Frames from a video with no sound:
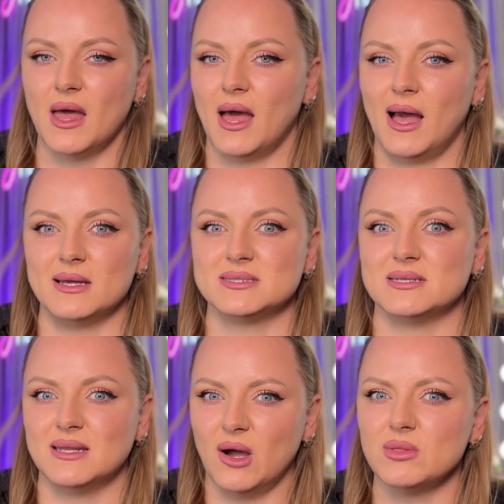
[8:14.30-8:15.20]
And
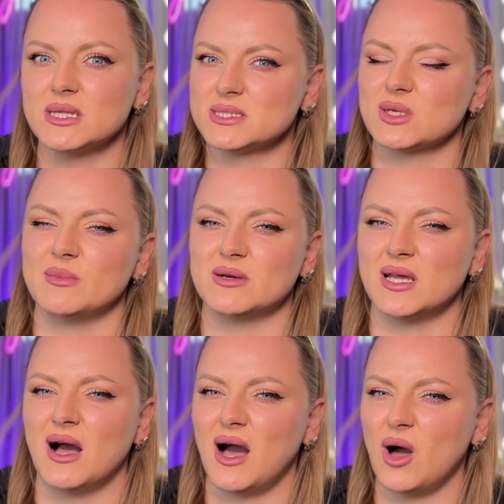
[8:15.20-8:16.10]
now let's talk about
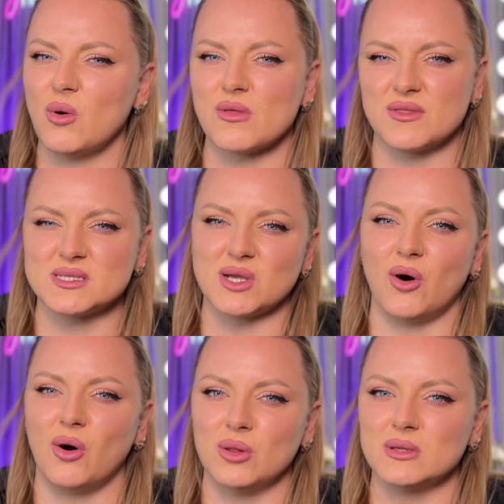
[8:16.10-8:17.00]
how this
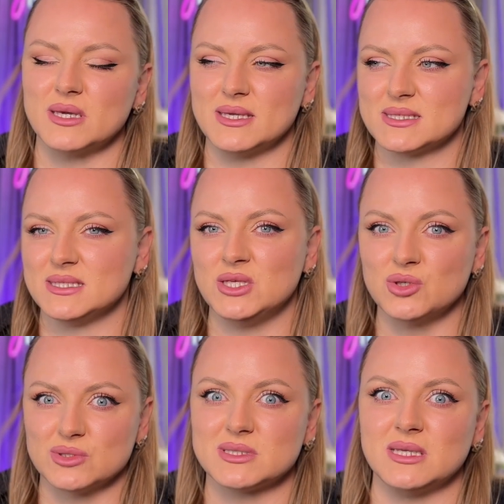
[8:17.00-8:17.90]
all is
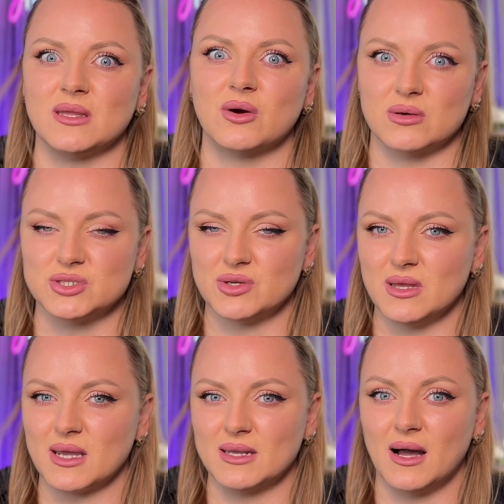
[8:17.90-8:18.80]
used in
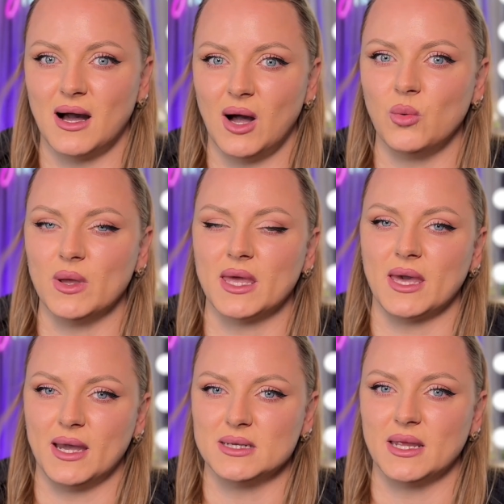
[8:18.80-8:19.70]
contouring and how we
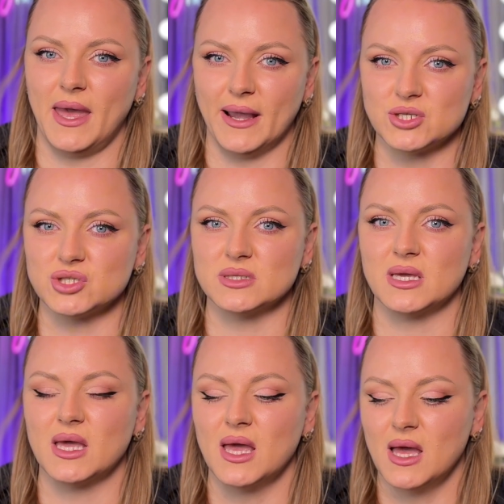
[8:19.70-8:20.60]
can
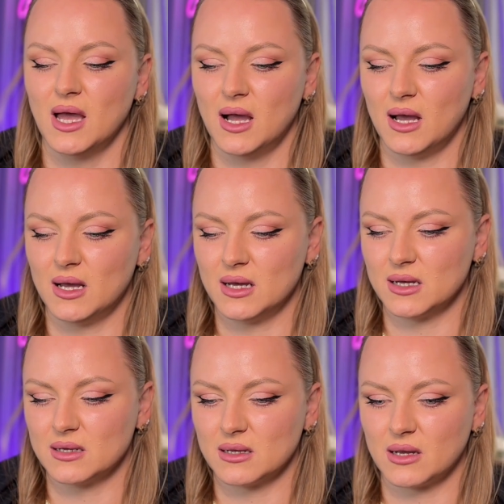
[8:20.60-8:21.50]
actually
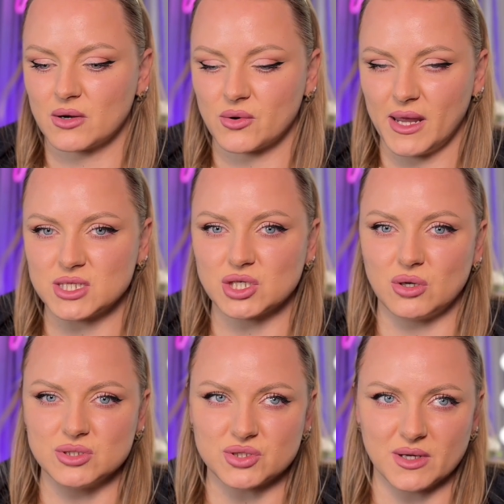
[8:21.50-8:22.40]
create
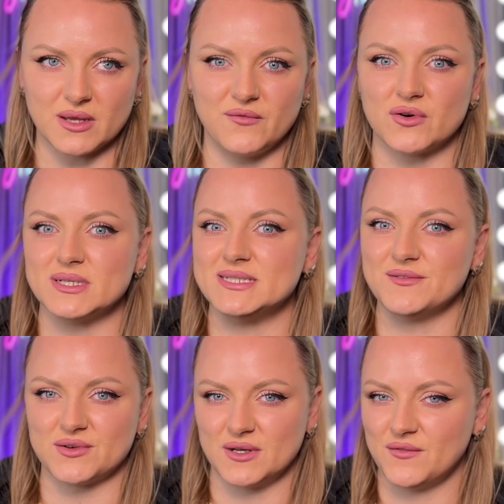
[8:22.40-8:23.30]
contouring for
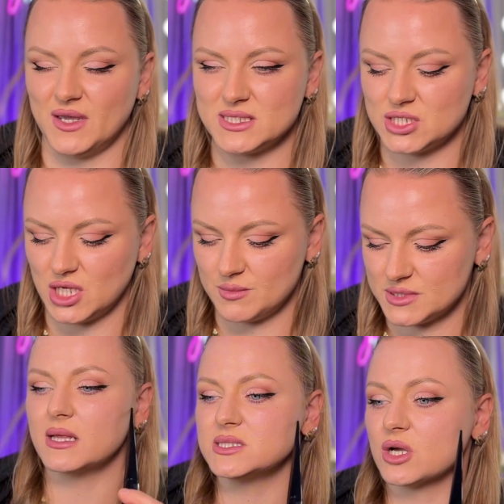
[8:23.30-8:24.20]
different face
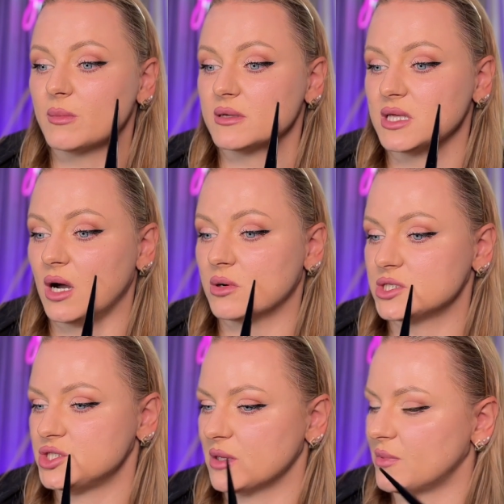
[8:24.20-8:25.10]
shapes. Let's talk about our
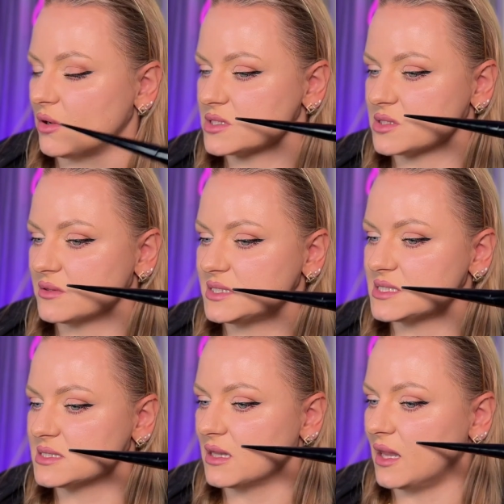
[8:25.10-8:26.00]
cheekbone. So this
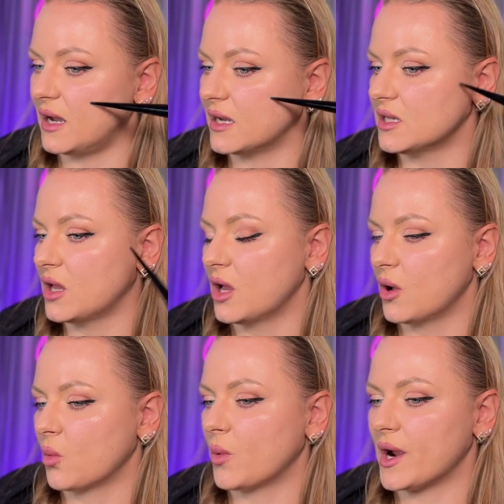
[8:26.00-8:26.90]
is the line
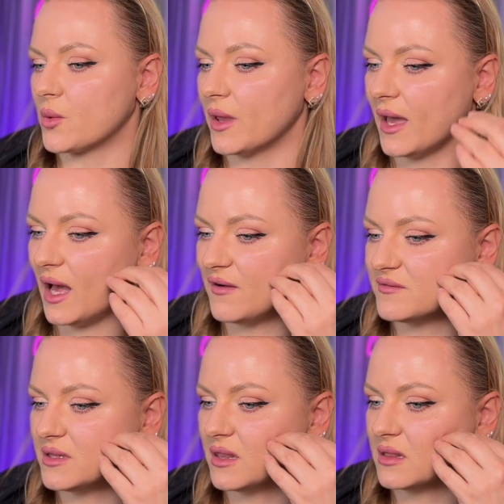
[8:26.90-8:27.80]
where we have
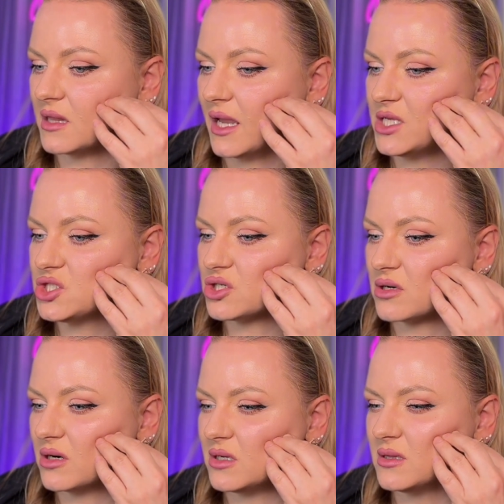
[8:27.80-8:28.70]

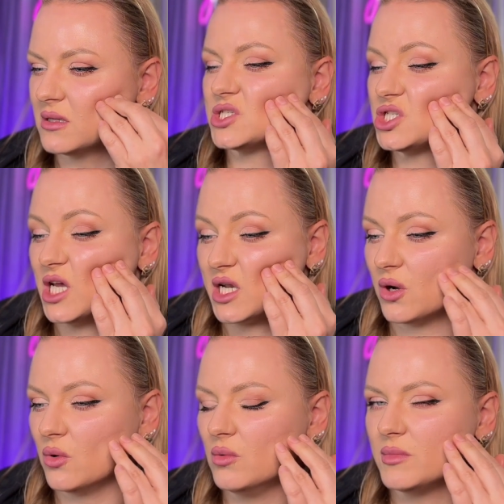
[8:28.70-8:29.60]
natural
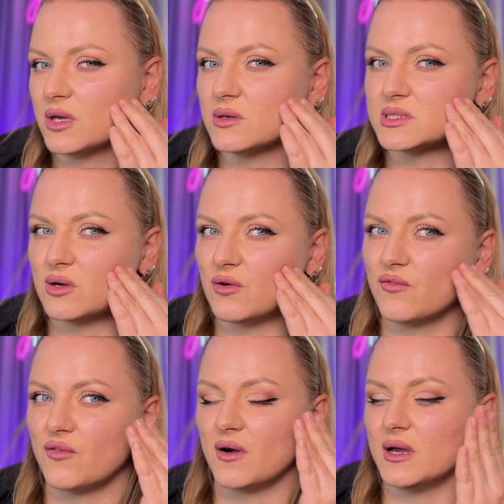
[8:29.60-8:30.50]
shadow because
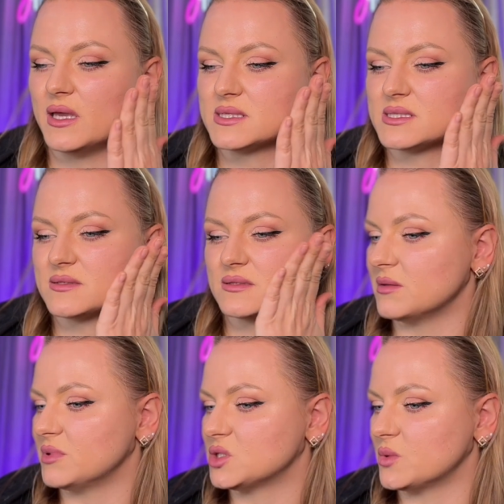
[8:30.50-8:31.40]
of it's
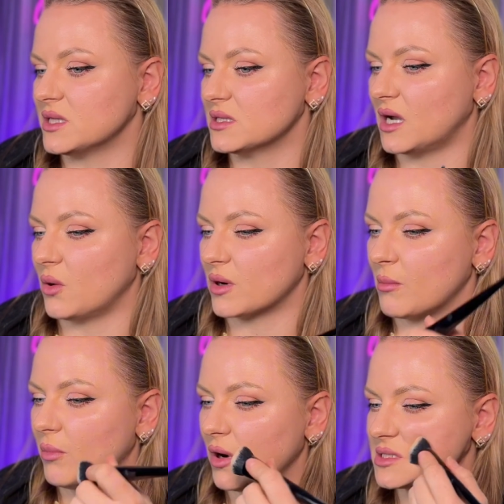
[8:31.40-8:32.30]
in between our
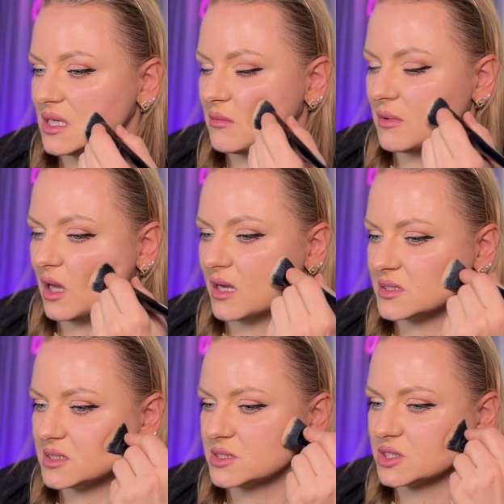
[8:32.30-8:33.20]
bottom
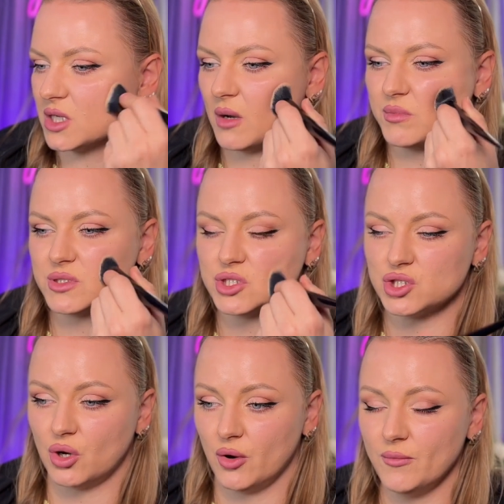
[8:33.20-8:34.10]
and top
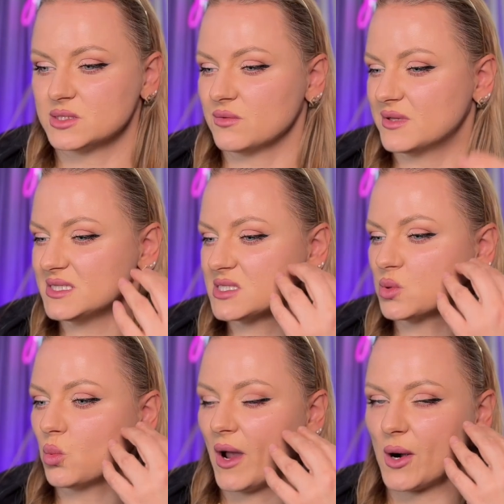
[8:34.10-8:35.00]
jaw. So this is
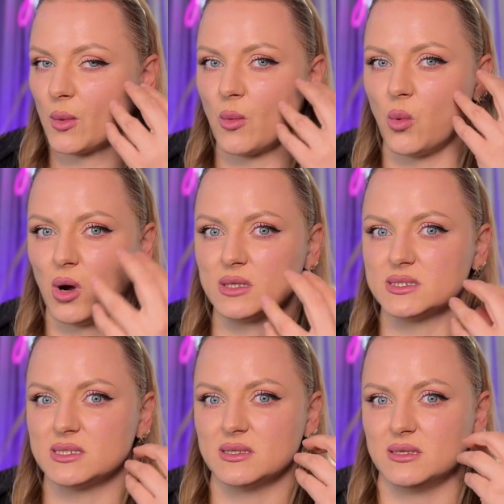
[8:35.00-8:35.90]
where we
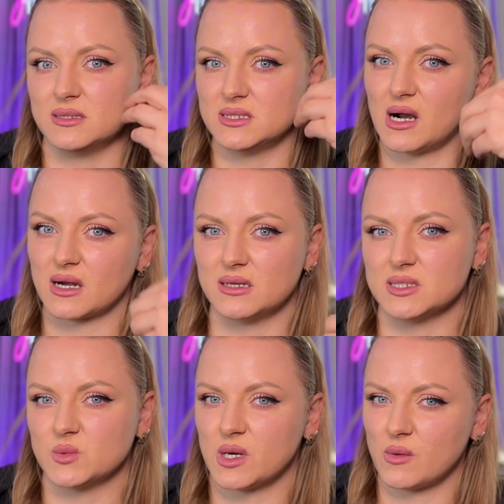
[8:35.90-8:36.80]
want
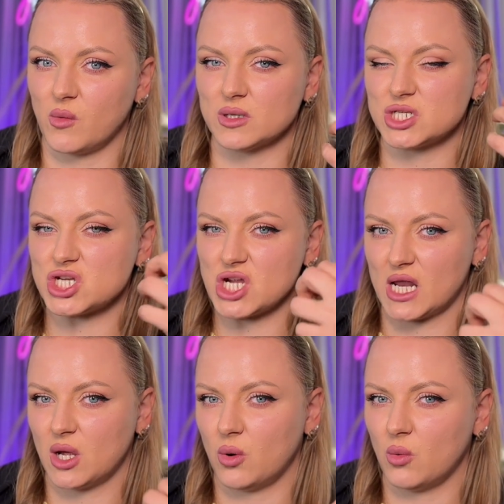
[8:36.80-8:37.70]
darkness, where we want
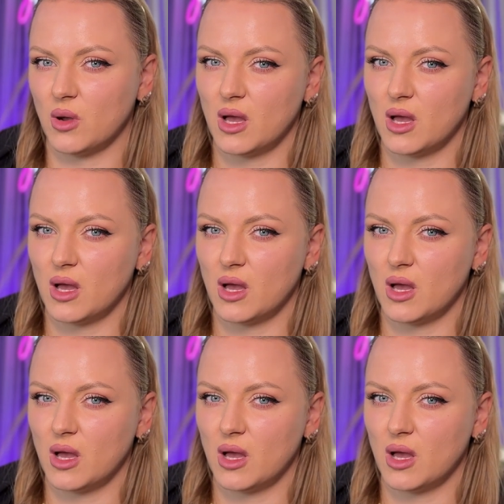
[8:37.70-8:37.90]
shadow.